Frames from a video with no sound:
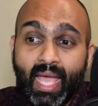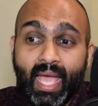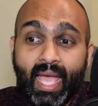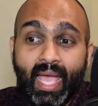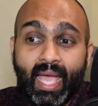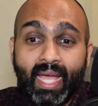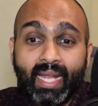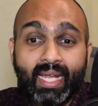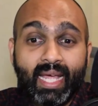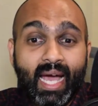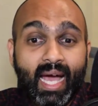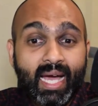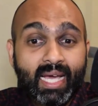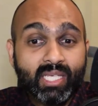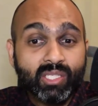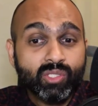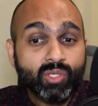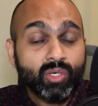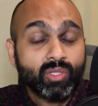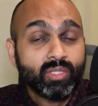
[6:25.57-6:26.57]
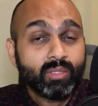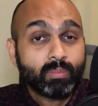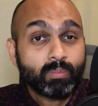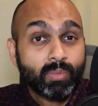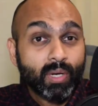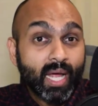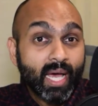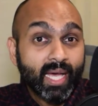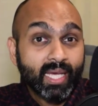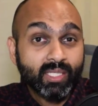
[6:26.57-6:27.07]
and eyes on the
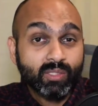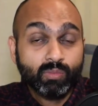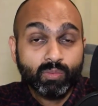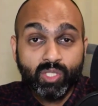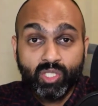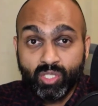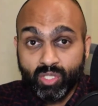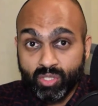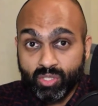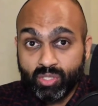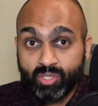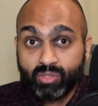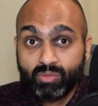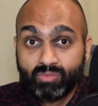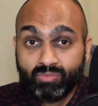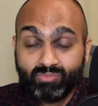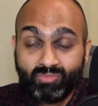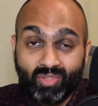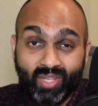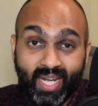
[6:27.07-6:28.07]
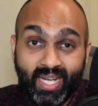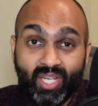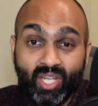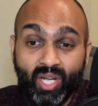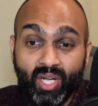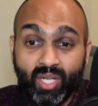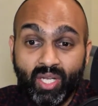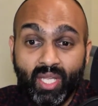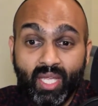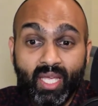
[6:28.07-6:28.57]
prize, which is threat
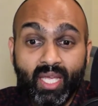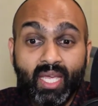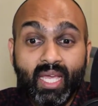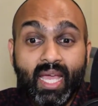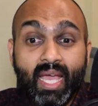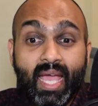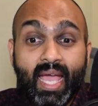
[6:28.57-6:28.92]
hunting